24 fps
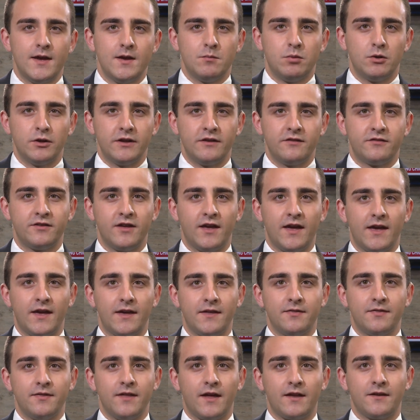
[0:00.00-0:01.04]
Police
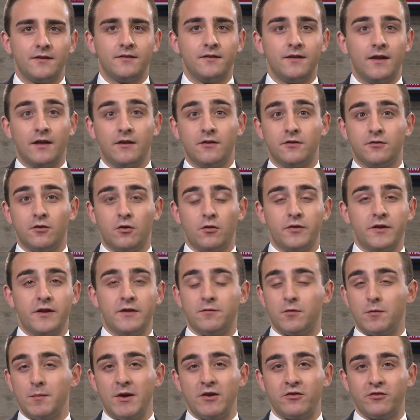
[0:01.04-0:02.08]
say that is all the
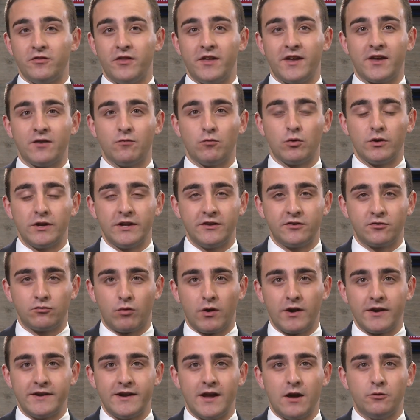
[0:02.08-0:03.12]
information they can release
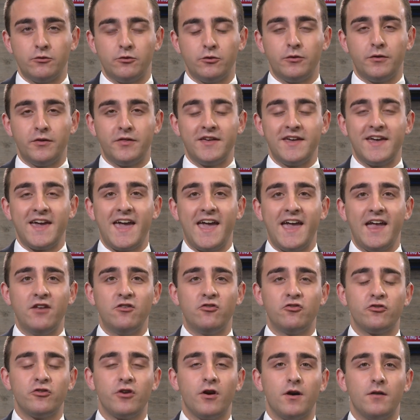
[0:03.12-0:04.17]
right now due to the
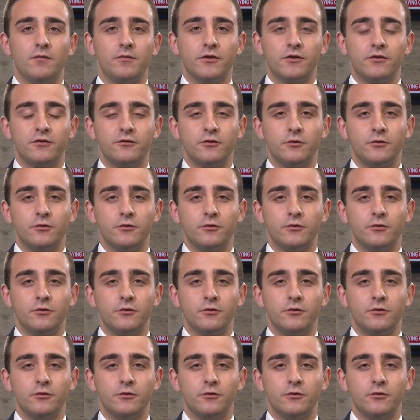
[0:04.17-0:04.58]
age of the